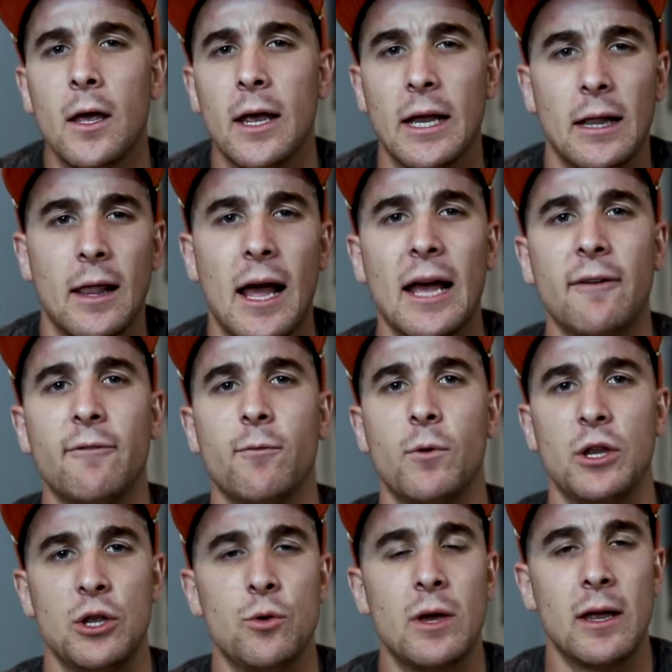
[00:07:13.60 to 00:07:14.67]
In life,
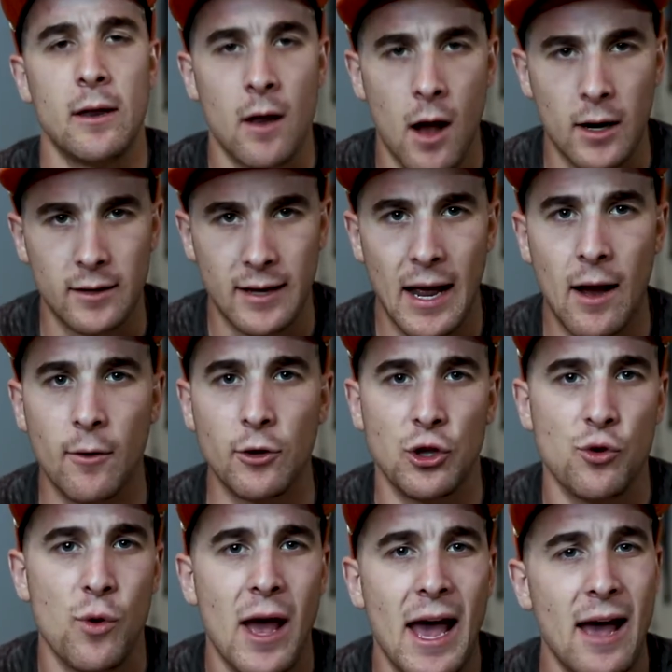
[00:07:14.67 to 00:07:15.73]
when you get knocked down,
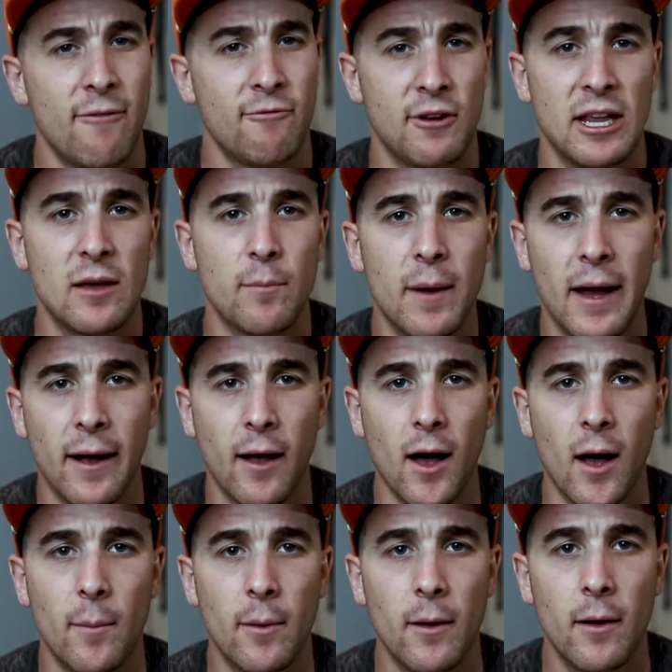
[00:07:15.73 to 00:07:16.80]
you have to get back
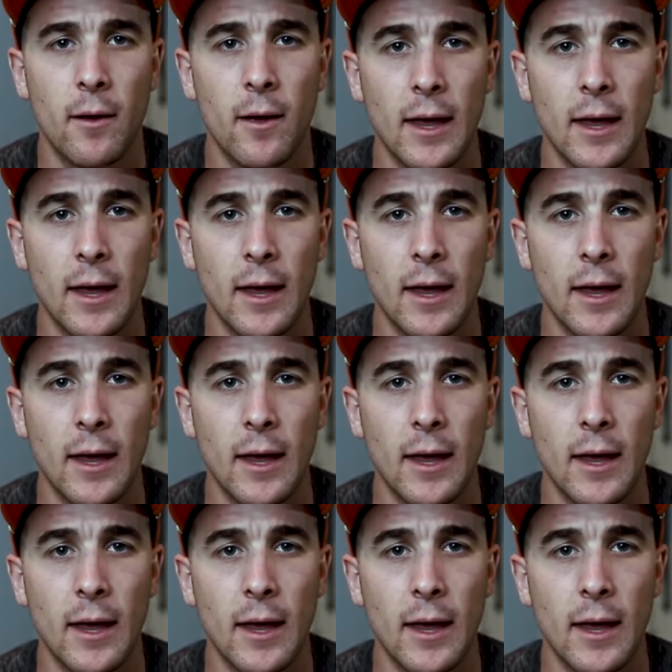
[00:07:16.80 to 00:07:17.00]
up.